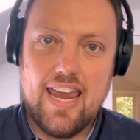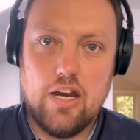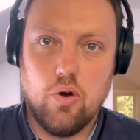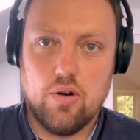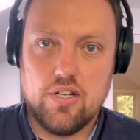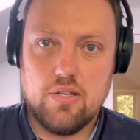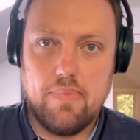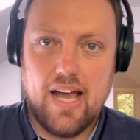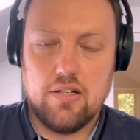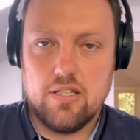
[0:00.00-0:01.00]
in order to
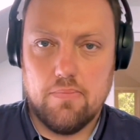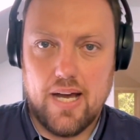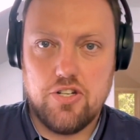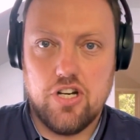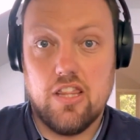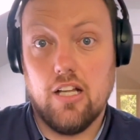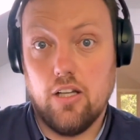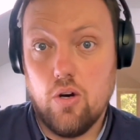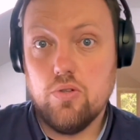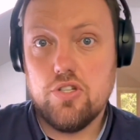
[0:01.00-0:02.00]
balance the budget in the
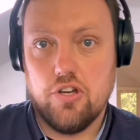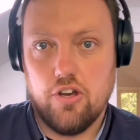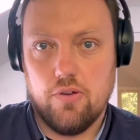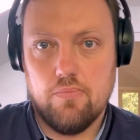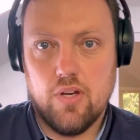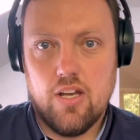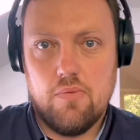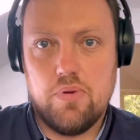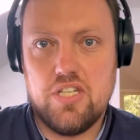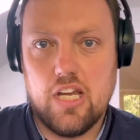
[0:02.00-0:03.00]
long term,
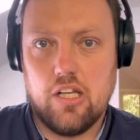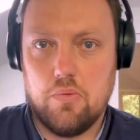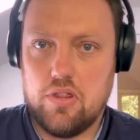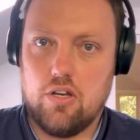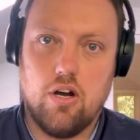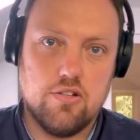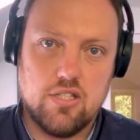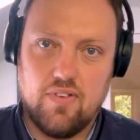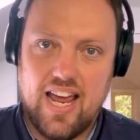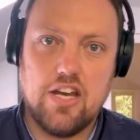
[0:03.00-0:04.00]
particularly with the costs
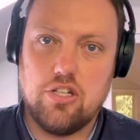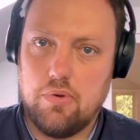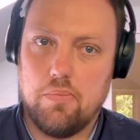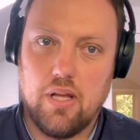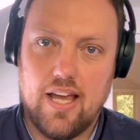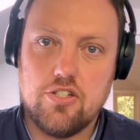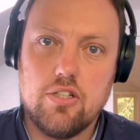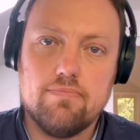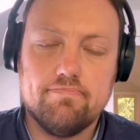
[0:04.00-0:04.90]
of an aging population.